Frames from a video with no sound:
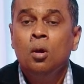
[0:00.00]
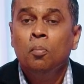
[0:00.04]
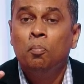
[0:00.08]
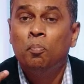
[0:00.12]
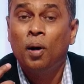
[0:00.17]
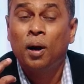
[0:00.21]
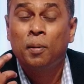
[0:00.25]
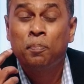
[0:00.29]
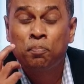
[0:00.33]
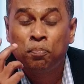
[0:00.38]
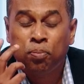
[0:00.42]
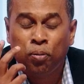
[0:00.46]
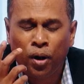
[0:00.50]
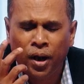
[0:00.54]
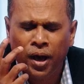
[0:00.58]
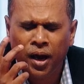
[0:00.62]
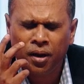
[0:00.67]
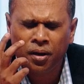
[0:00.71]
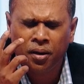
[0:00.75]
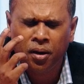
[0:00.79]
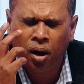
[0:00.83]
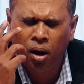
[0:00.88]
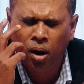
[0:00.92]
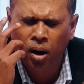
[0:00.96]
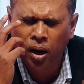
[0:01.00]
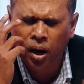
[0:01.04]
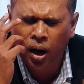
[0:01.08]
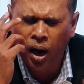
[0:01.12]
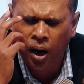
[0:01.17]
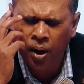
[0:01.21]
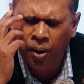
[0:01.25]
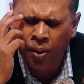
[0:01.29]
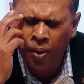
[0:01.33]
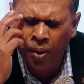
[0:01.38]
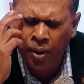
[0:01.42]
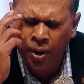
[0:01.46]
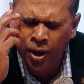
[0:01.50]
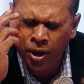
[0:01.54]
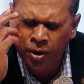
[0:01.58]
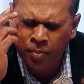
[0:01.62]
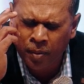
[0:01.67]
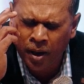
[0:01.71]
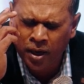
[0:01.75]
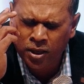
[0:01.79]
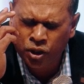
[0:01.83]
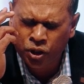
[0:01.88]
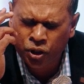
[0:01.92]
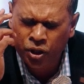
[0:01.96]
But pray, God, anoint
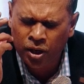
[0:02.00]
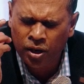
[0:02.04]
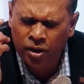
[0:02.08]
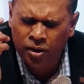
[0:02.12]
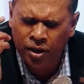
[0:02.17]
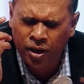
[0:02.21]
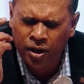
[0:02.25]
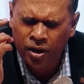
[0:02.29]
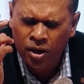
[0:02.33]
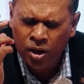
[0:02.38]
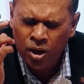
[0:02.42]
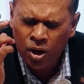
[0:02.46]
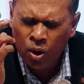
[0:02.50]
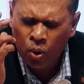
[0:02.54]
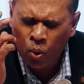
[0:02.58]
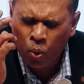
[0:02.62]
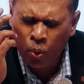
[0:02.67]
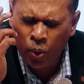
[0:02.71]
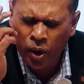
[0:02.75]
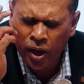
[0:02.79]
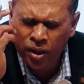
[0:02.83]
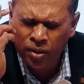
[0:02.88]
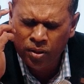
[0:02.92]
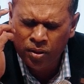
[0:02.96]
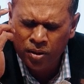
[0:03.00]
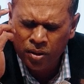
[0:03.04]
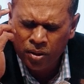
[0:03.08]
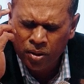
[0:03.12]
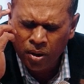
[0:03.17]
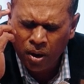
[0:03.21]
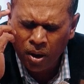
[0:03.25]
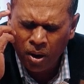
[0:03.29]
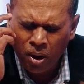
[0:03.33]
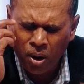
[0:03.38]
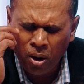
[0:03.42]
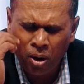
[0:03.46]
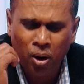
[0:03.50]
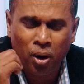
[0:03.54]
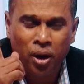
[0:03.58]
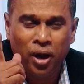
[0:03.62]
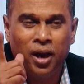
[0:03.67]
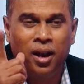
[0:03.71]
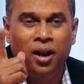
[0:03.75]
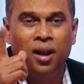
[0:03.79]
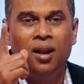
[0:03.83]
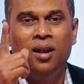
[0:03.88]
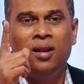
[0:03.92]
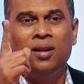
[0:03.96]
my children with oil.